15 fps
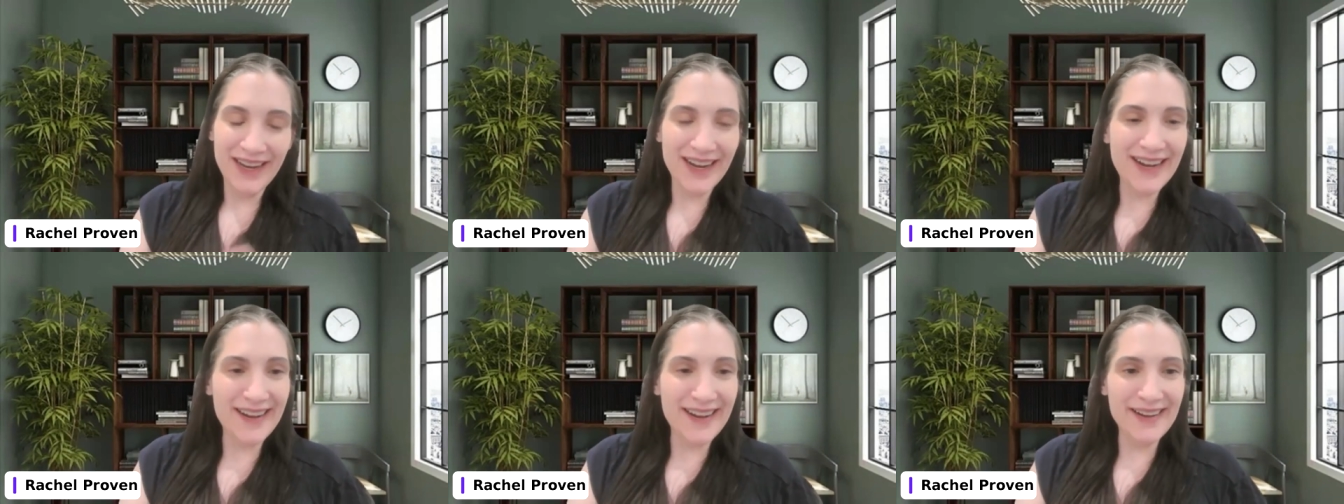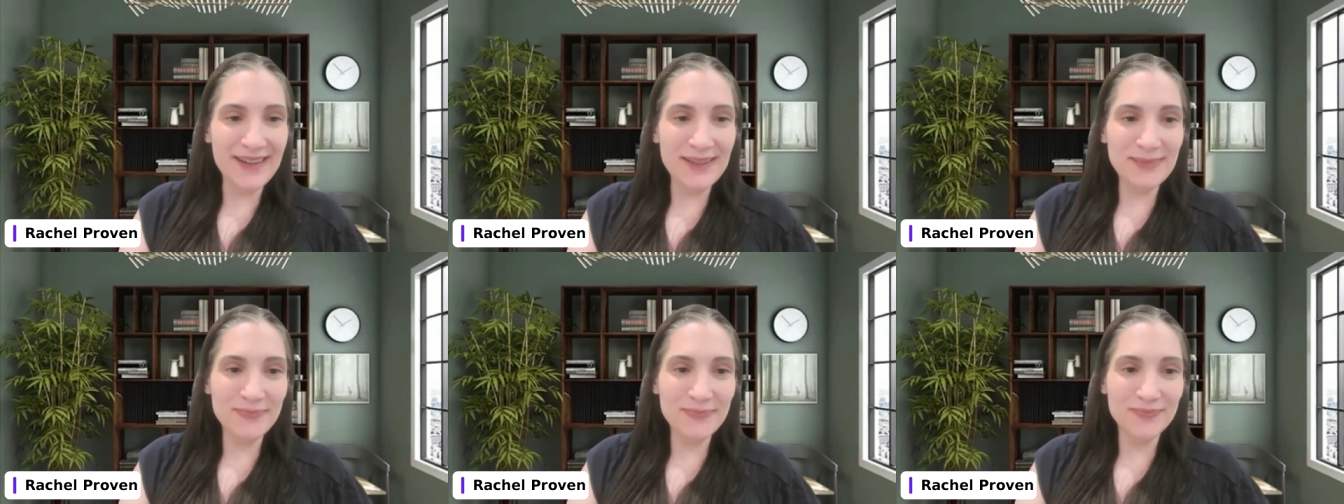
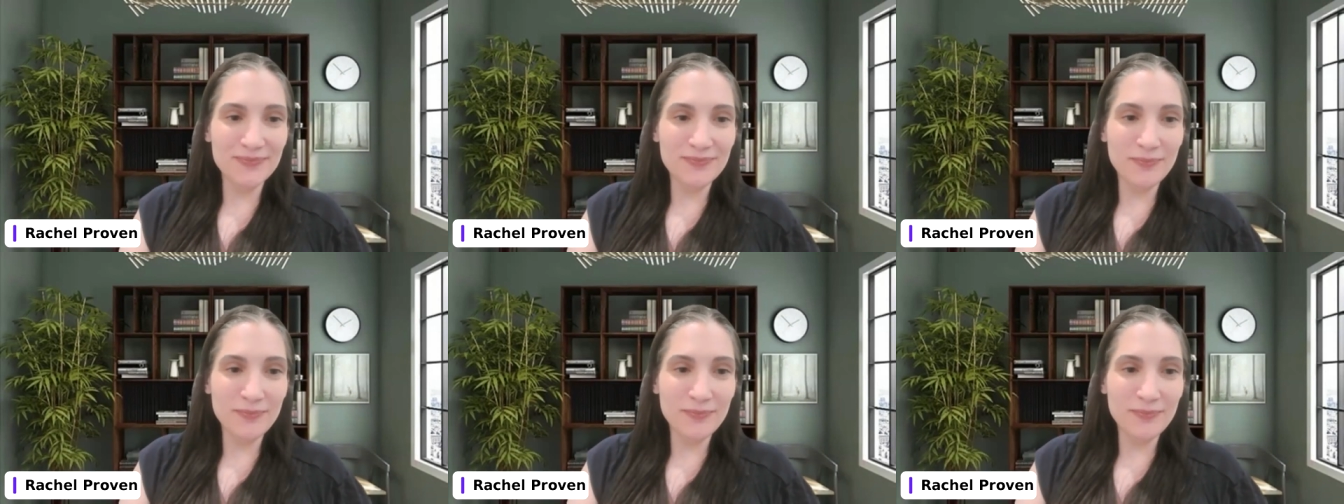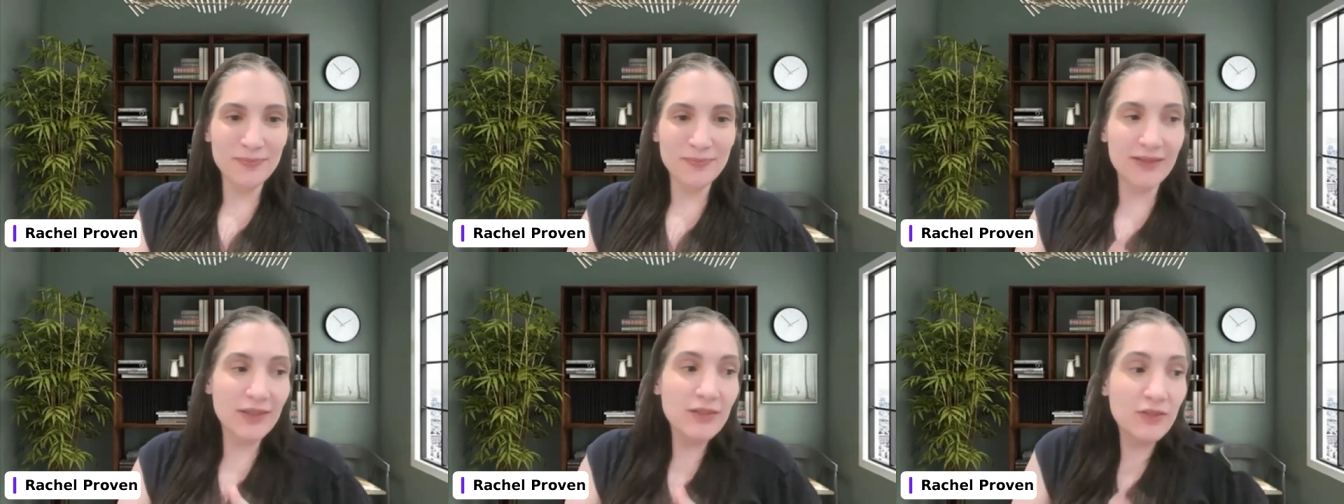
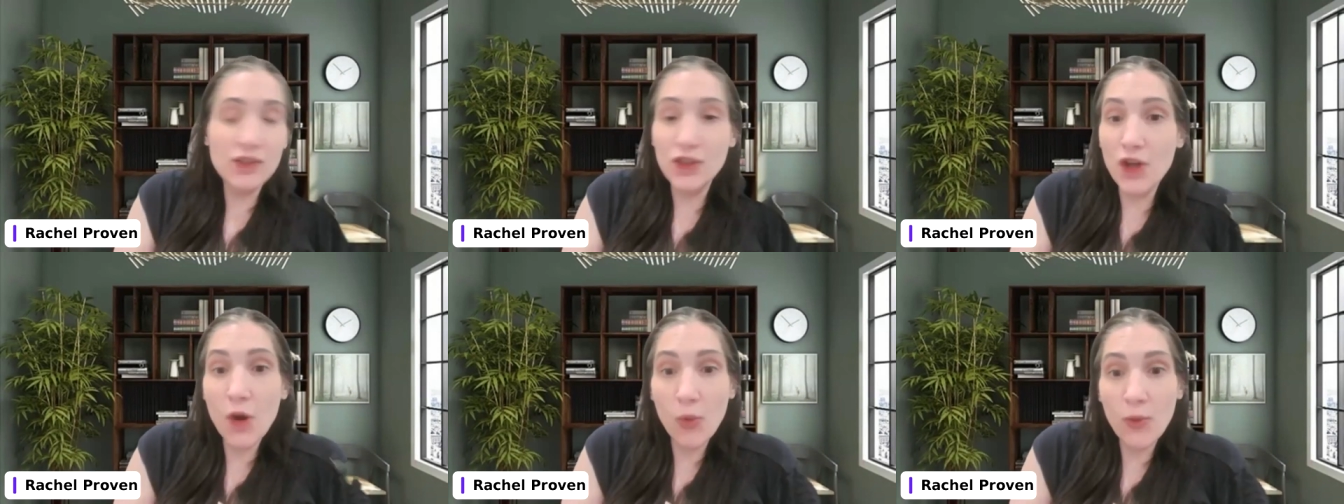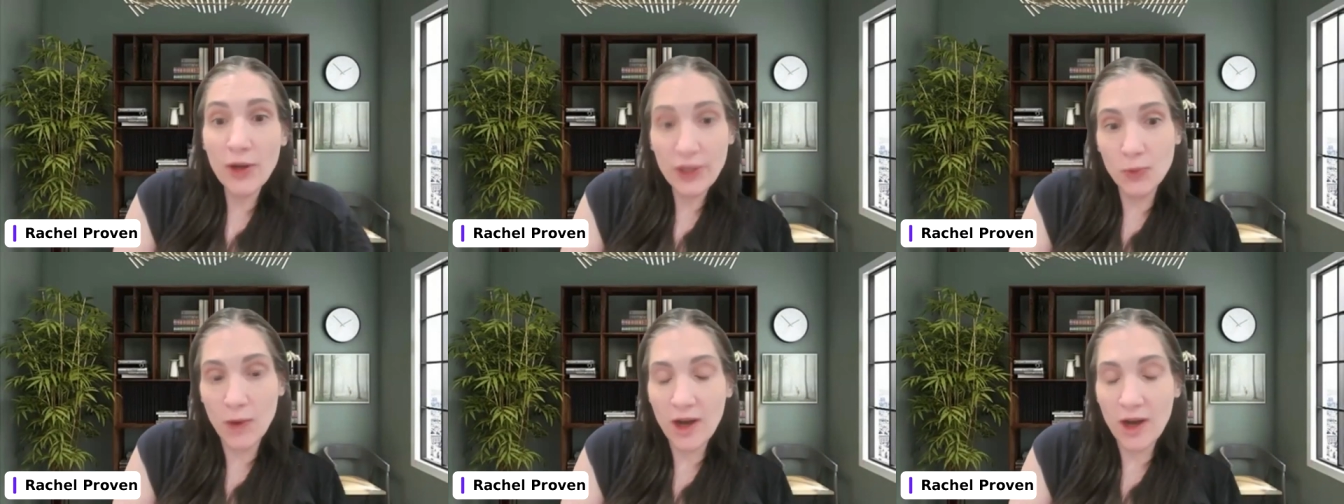But know what
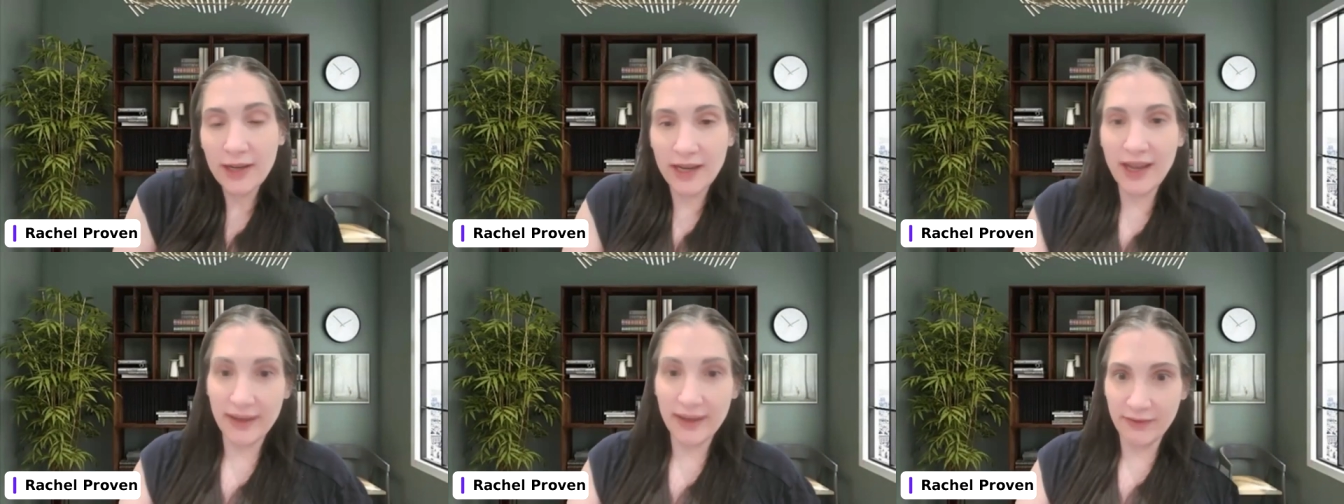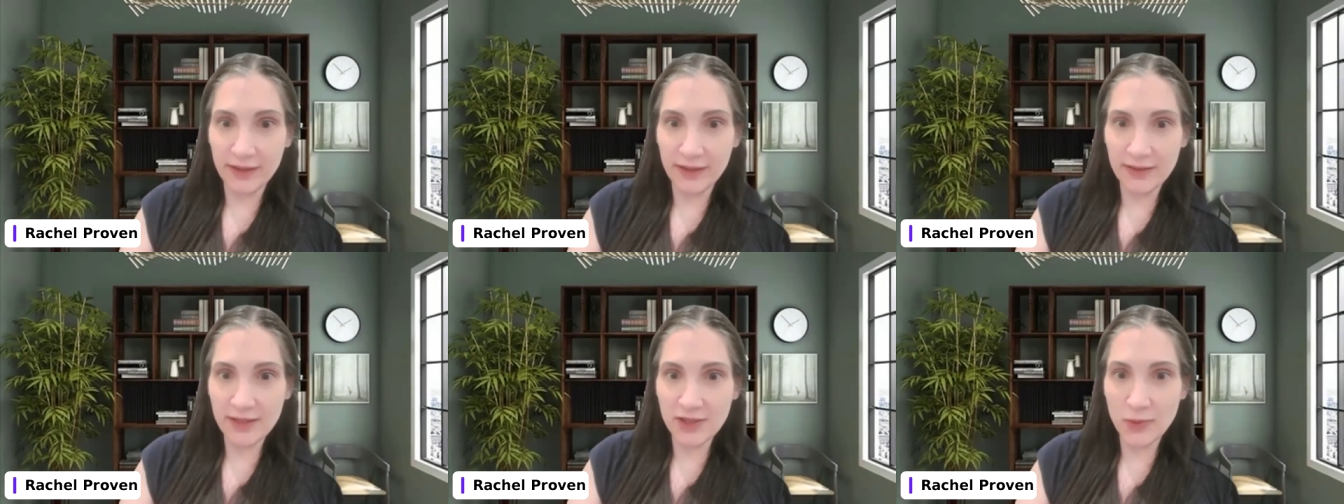you want out of
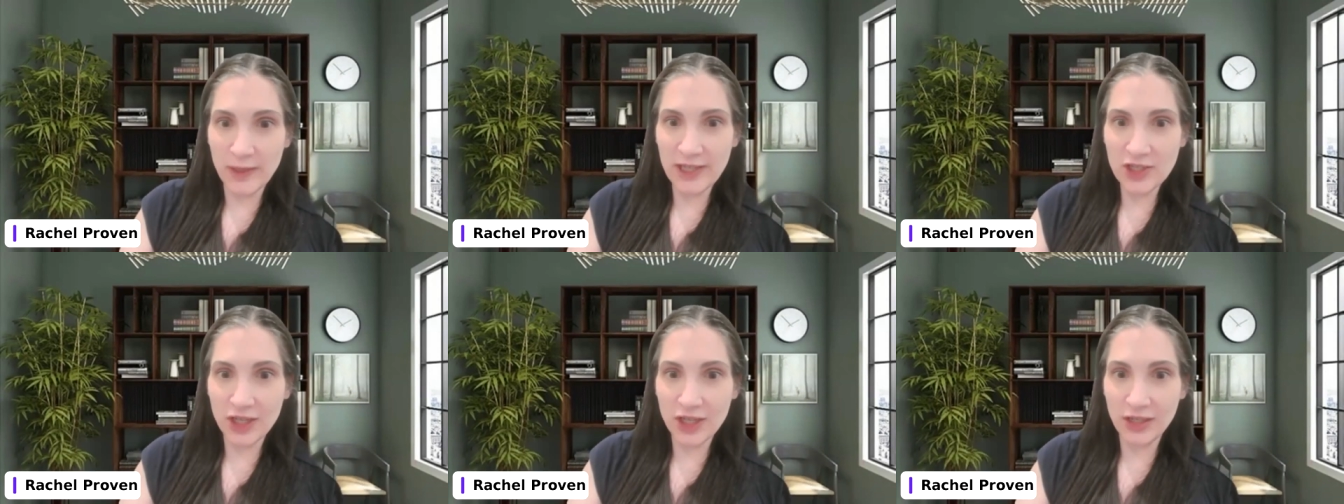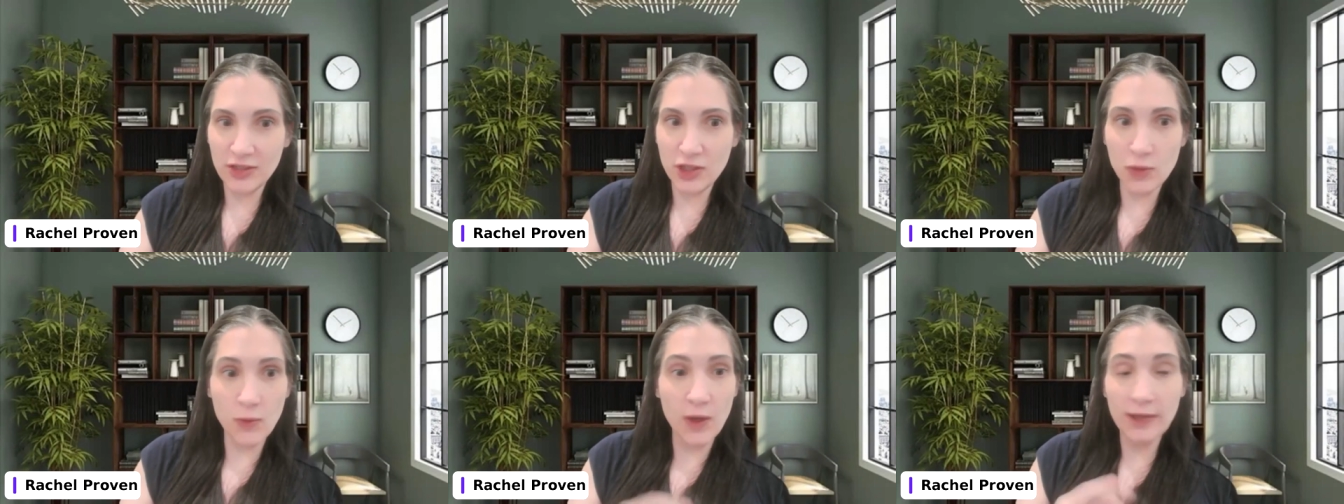the situation.
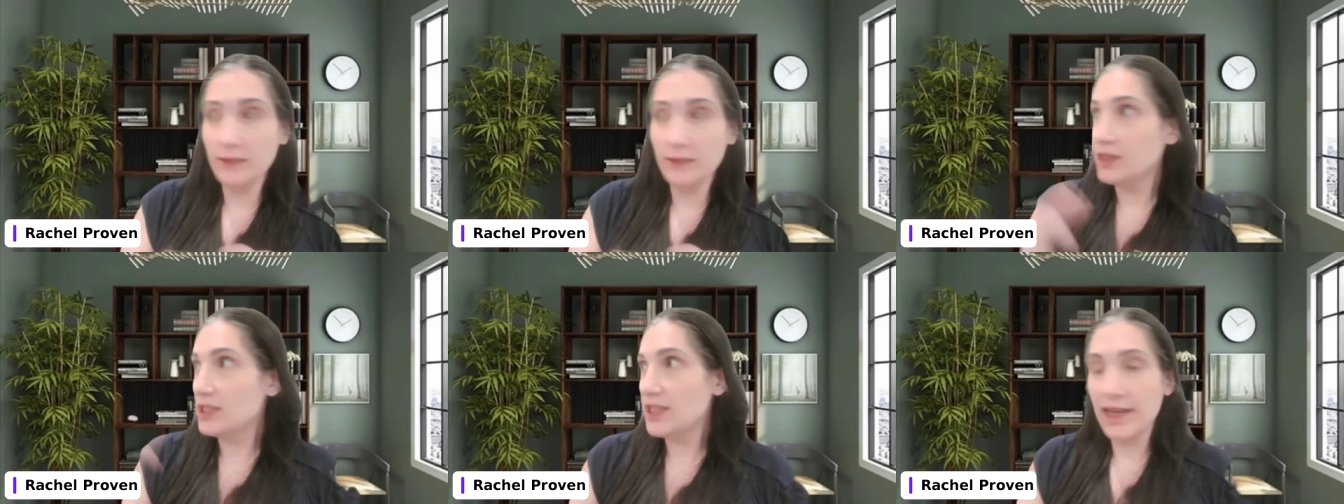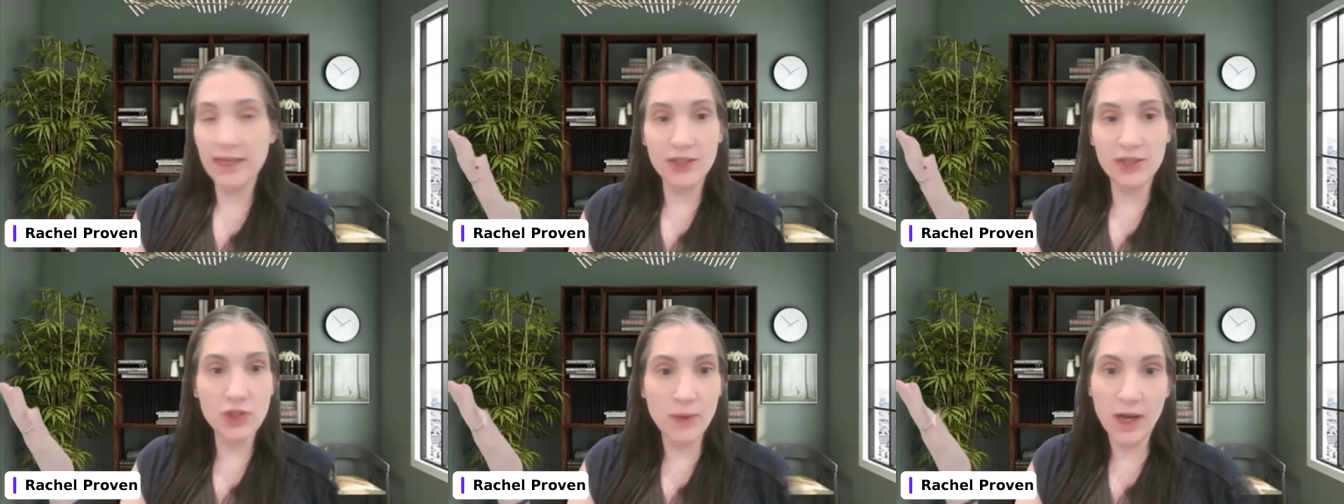Do you want them to take
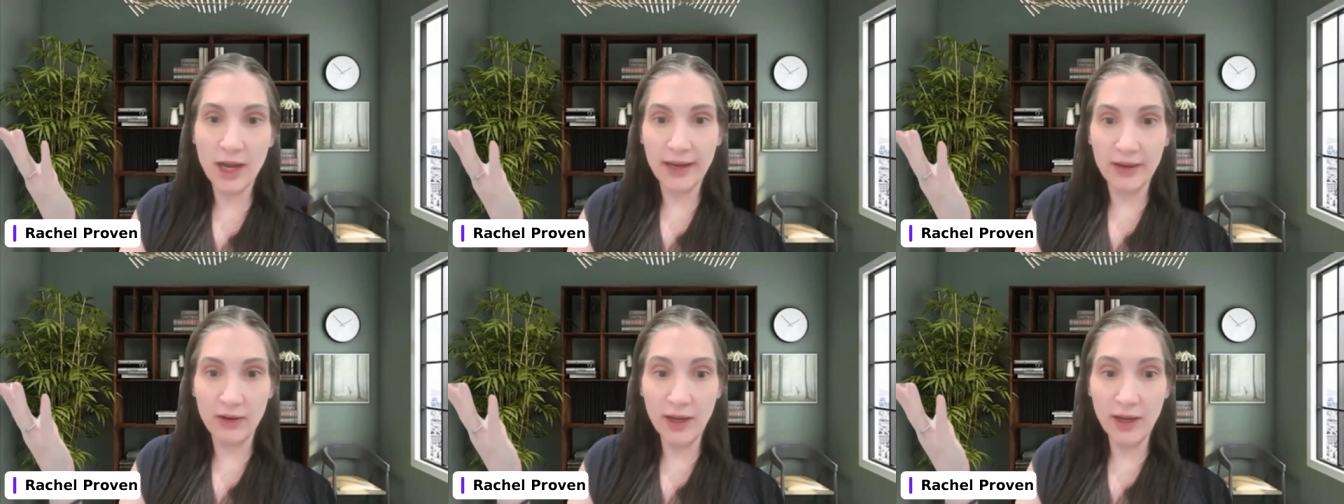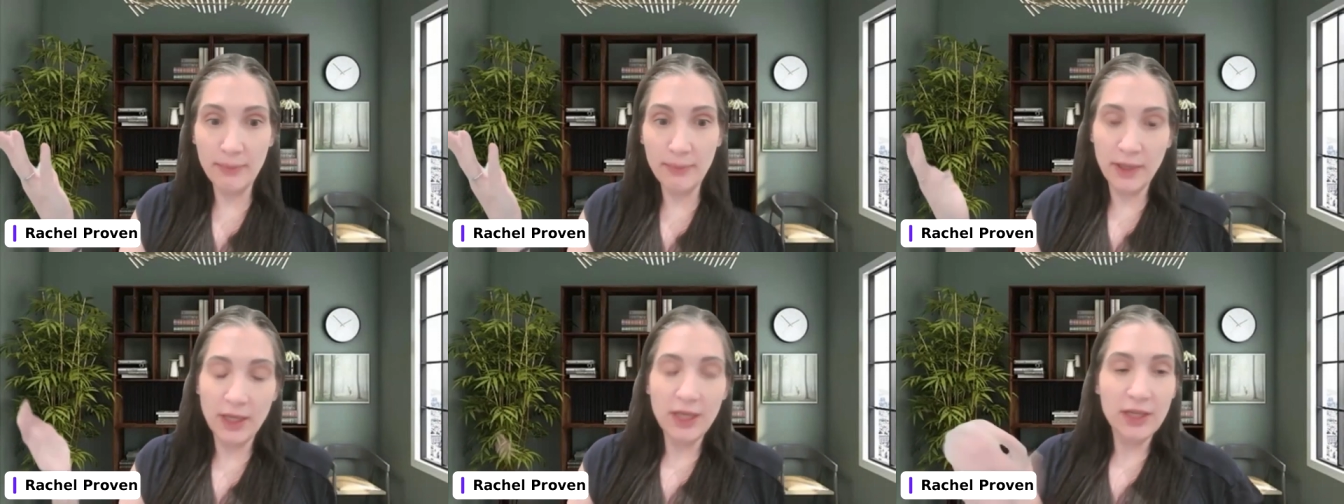it to a higher up?